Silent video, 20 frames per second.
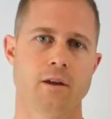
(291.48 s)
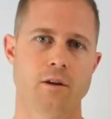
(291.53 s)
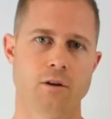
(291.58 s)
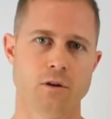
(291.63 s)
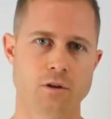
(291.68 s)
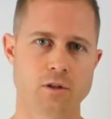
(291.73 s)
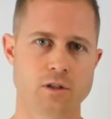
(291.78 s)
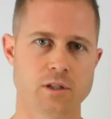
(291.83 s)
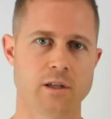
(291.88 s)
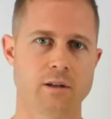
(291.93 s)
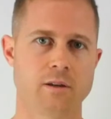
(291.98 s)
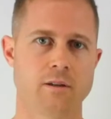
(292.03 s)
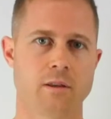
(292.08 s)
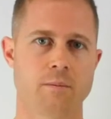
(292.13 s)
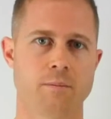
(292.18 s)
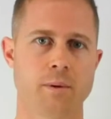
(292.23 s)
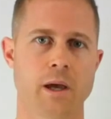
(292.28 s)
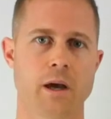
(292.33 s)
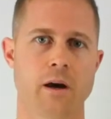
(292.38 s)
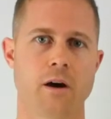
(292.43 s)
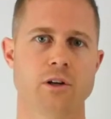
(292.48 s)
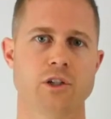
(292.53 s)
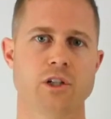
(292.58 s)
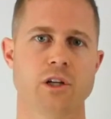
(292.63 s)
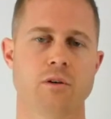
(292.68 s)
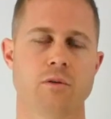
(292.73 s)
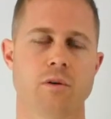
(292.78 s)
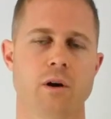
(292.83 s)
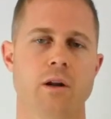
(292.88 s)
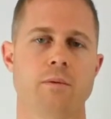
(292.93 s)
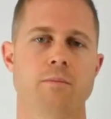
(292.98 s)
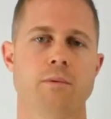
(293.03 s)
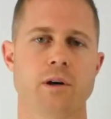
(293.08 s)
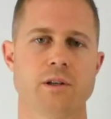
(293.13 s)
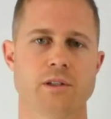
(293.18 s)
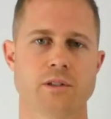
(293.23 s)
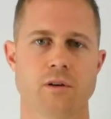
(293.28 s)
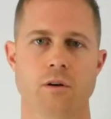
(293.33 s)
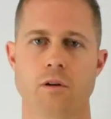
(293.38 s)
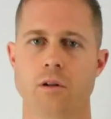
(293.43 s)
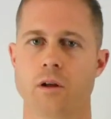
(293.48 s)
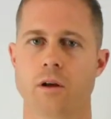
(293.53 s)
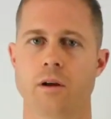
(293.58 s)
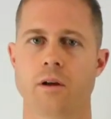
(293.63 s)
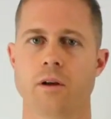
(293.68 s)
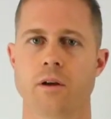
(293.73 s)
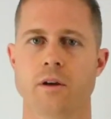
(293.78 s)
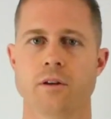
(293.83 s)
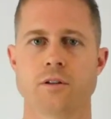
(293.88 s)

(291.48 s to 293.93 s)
using the power generated by solar